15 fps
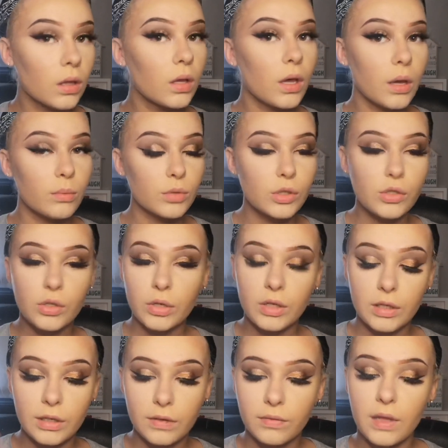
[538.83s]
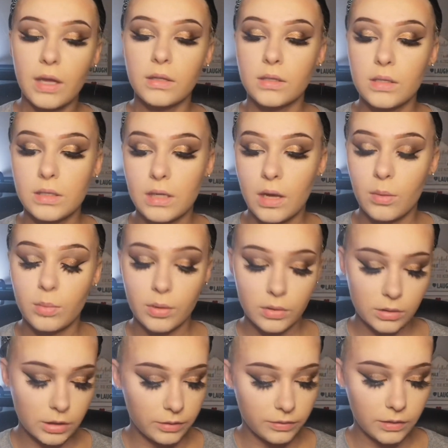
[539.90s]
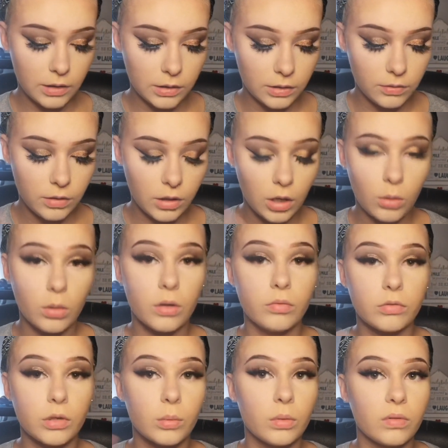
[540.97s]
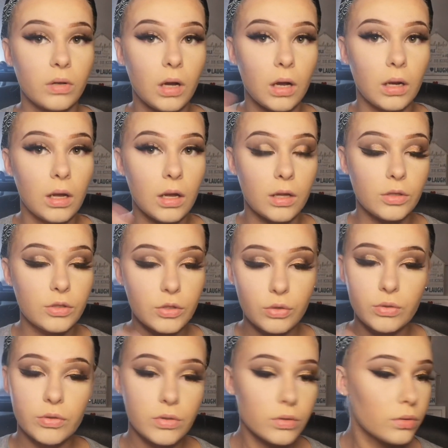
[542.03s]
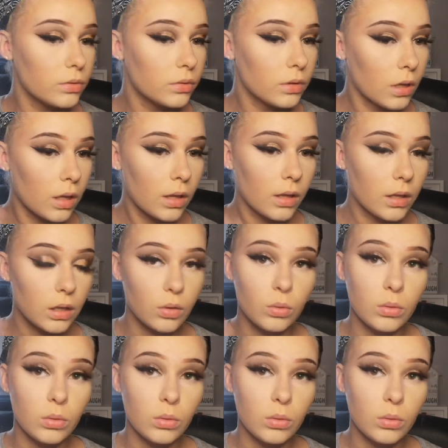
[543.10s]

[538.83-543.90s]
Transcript: I'm just going to leave that to set because I find if you go over it with highlighter too soon, it will